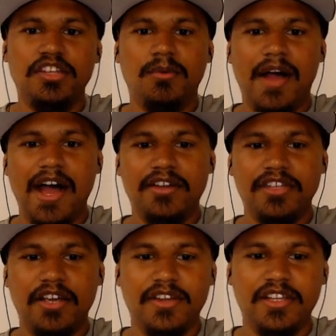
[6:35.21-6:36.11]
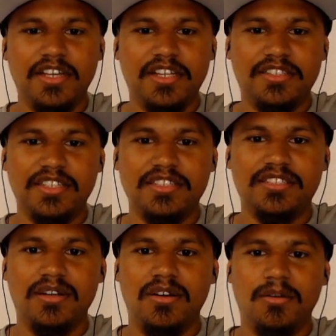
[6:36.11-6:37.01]
In the wild area. Look at
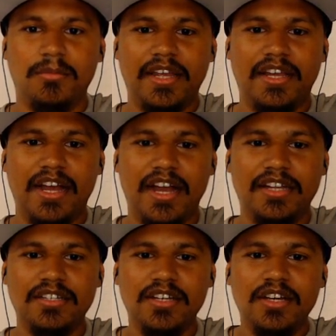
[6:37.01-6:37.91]
this. Oh my god.